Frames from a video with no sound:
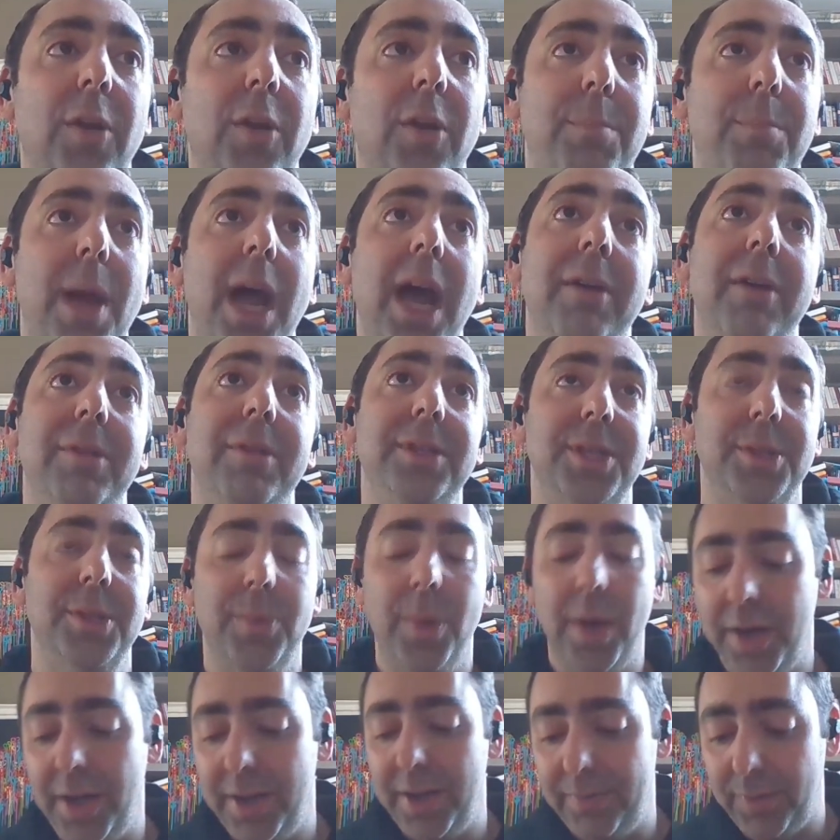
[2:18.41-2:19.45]
A lot of parents
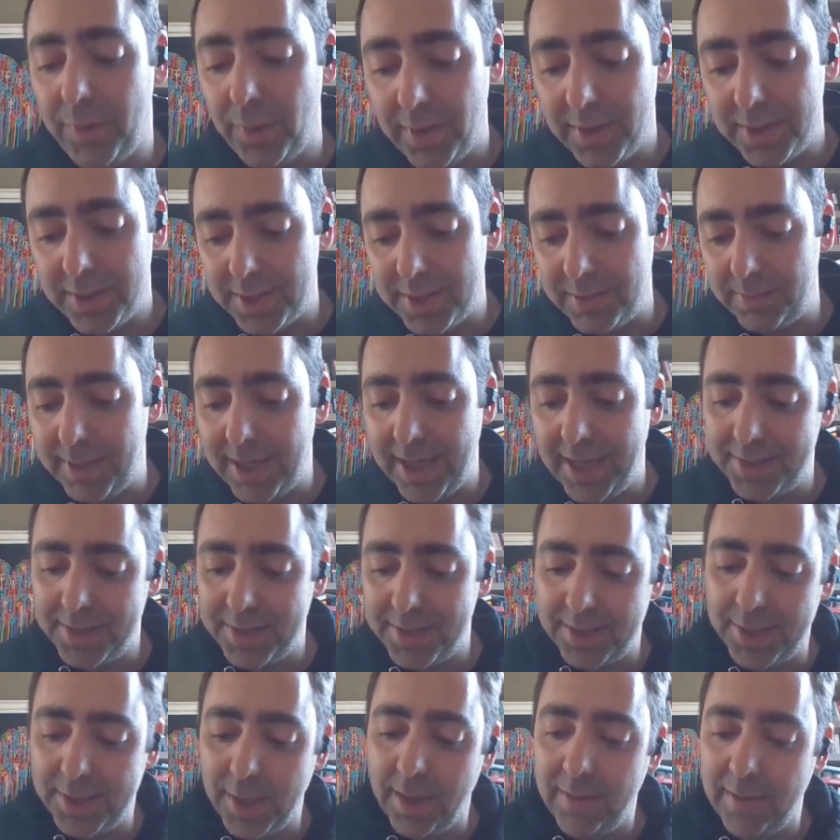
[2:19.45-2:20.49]
as well. I know you've got some
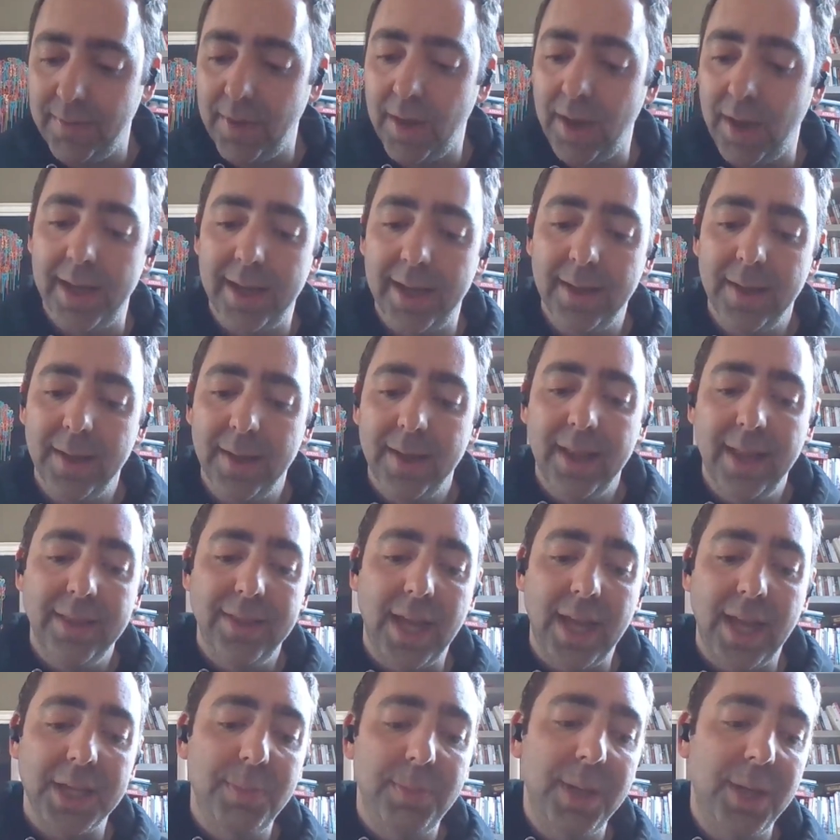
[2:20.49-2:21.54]
kids, that serve. I.
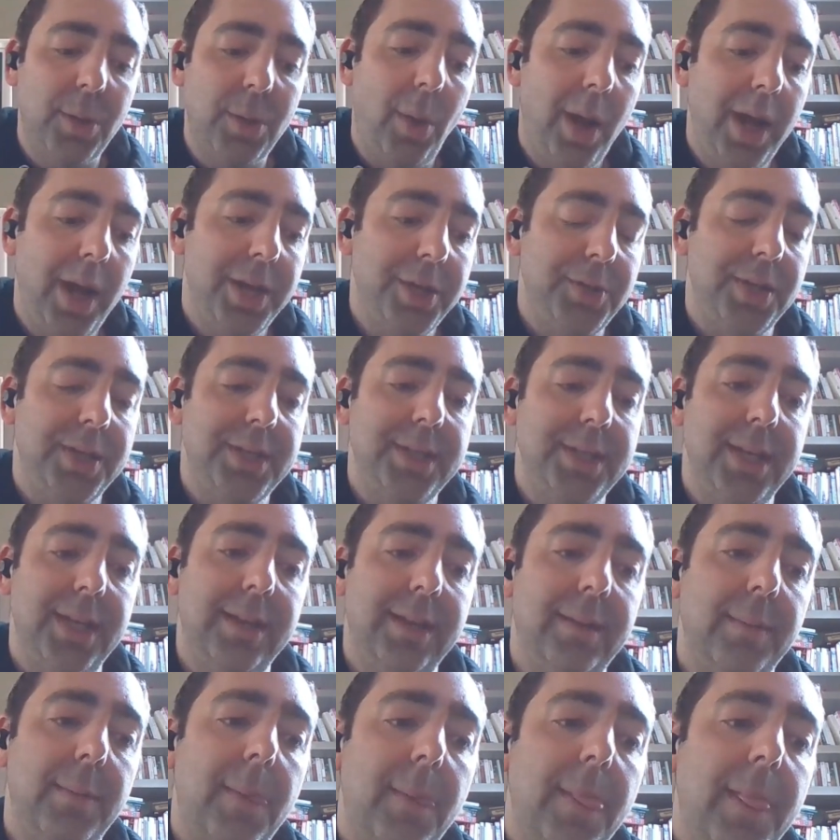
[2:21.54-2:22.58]
That's been quite
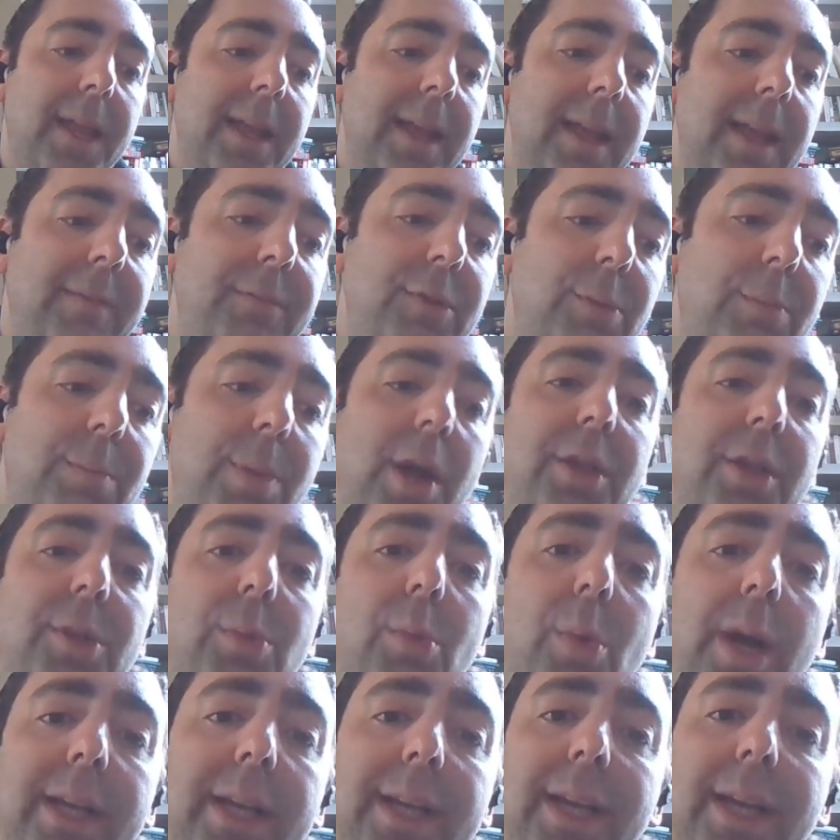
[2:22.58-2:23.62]
interesting. If you're
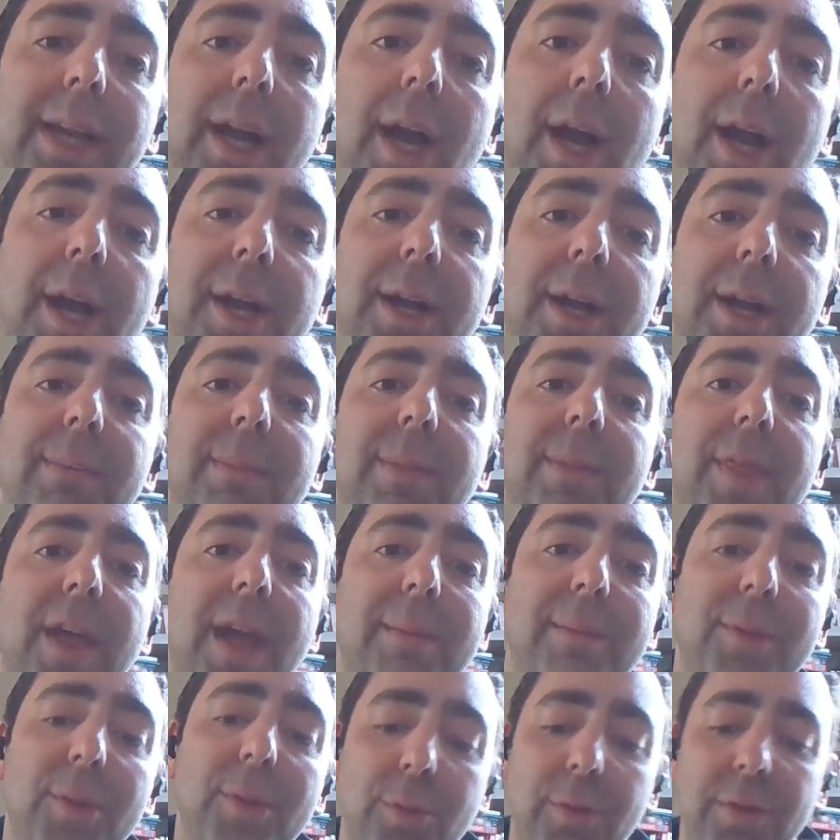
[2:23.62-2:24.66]
both working at home,
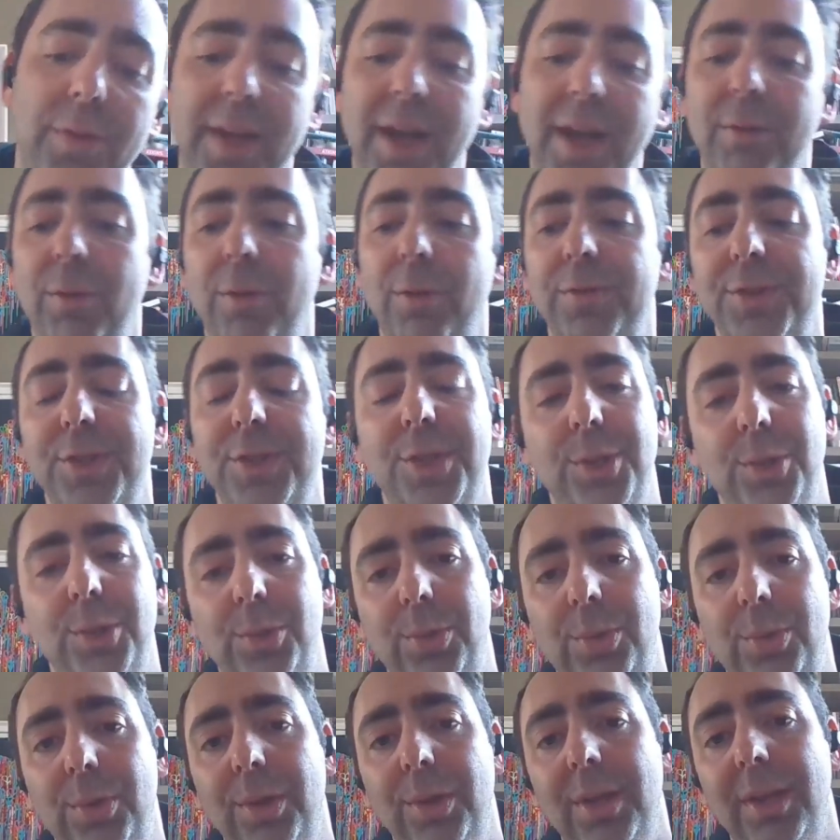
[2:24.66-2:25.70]
they're not they're off
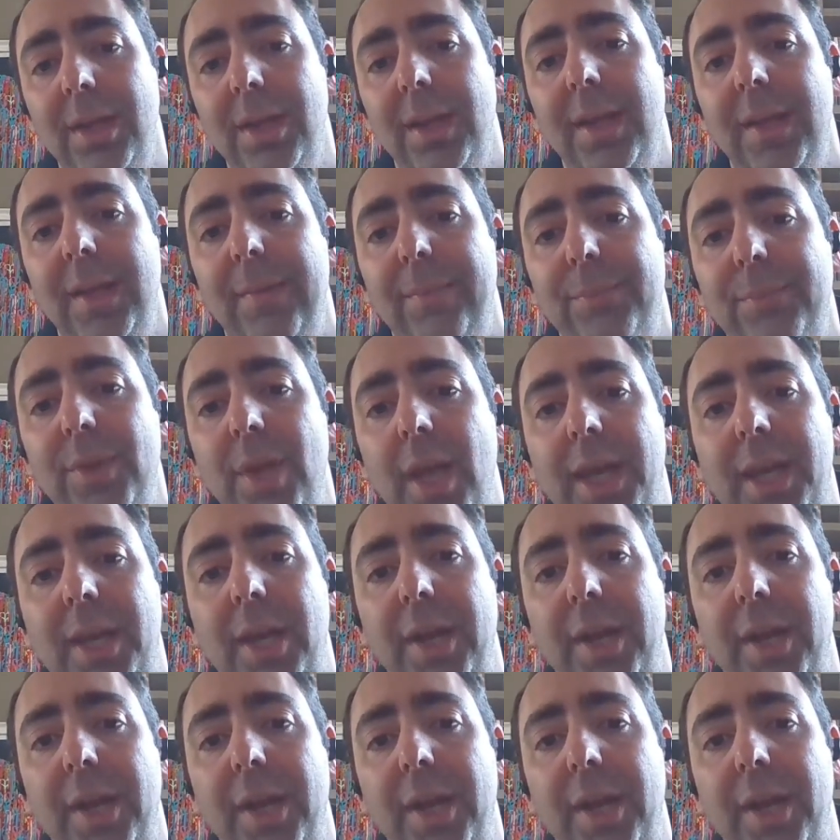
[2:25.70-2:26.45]
school, yeah.